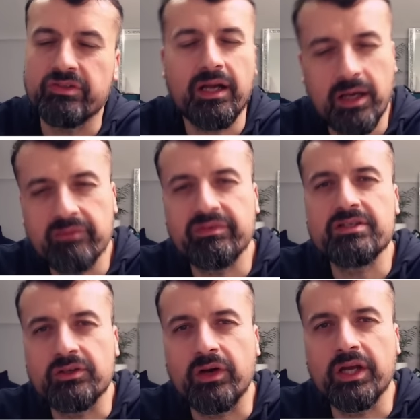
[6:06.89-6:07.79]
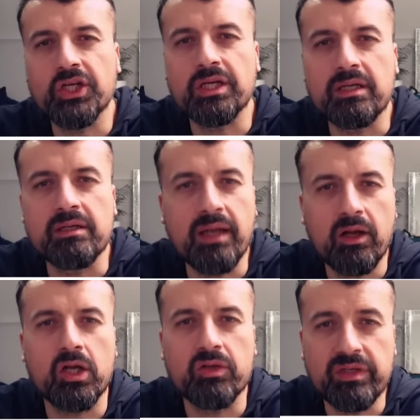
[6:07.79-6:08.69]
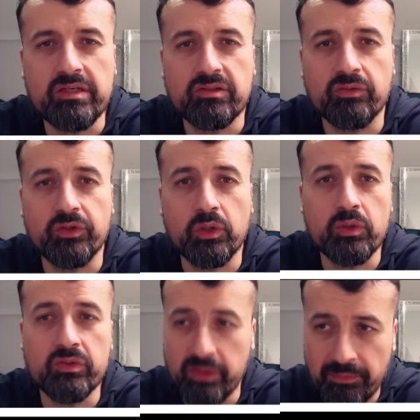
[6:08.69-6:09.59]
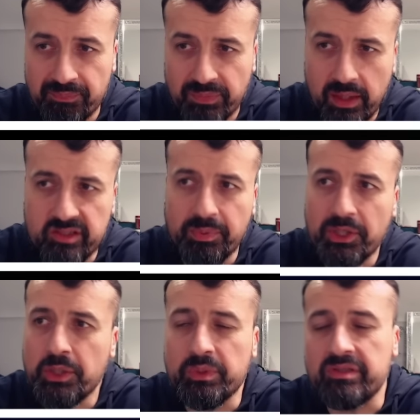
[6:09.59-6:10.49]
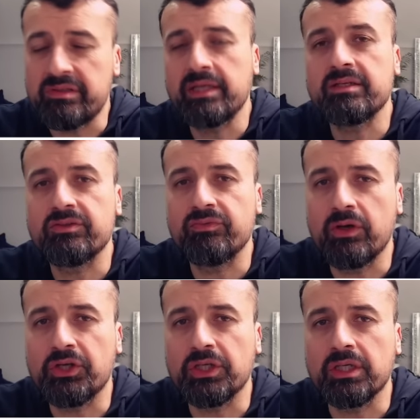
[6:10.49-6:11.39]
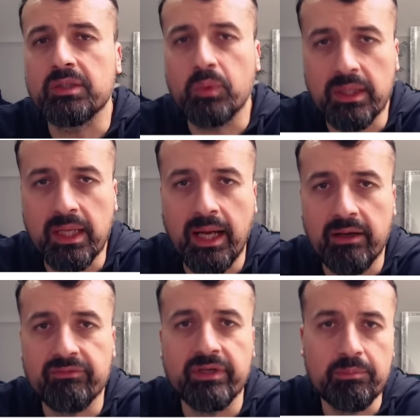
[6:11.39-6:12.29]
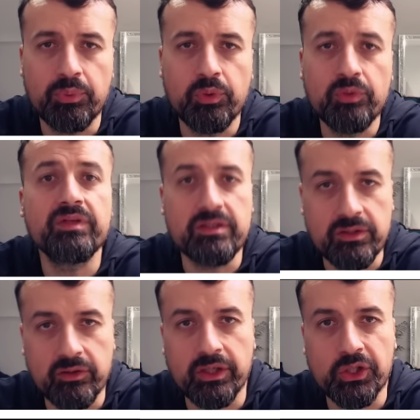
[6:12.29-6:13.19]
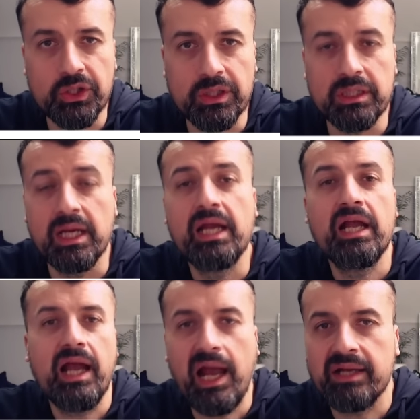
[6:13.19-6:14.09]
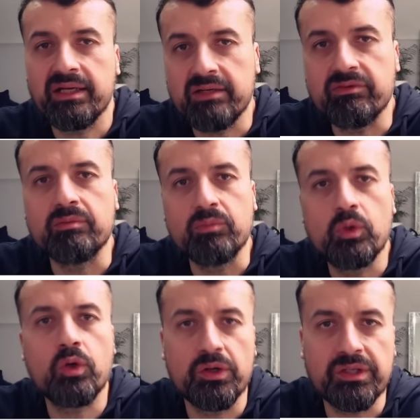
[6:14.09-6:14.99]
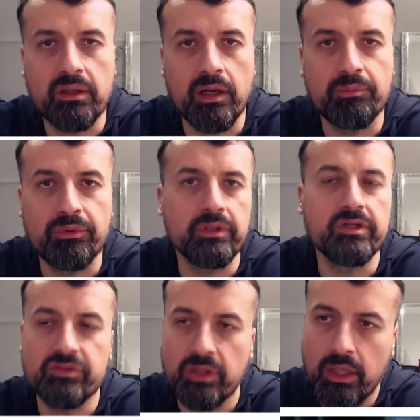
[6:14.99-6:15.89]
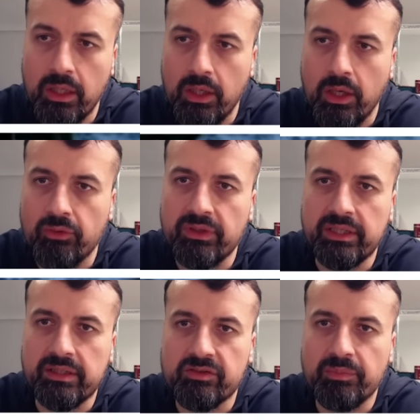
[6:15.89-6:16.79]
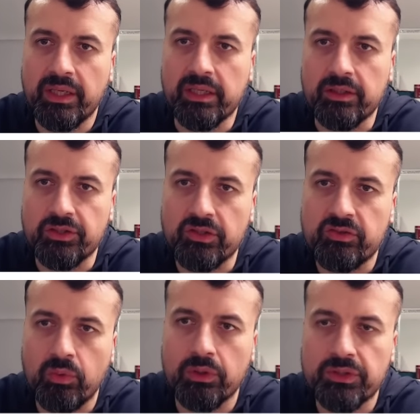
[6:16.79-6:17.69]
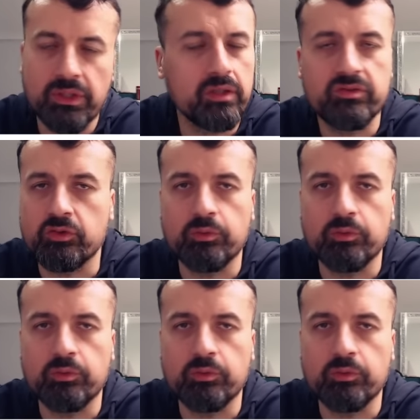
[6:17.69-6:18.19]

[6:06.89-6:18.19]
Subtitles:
So that kind of integration, that kind of ease of use, especially with this latest version where they have improved the integration, added even more content libraries, really does make JustWatch a